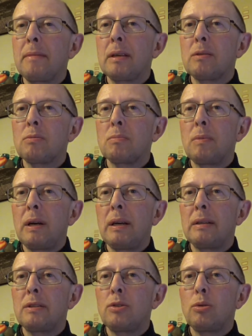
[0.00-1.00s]
because I
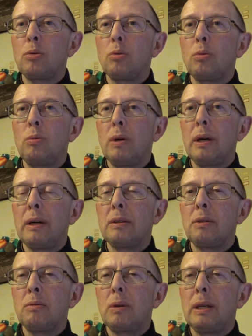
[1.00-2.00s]
had to uh,
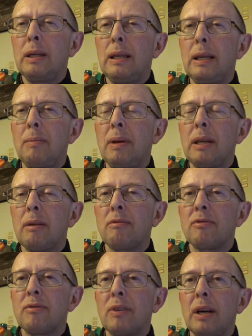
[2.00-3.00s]
do a little bit
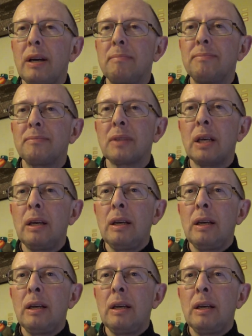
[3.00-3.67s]
of um,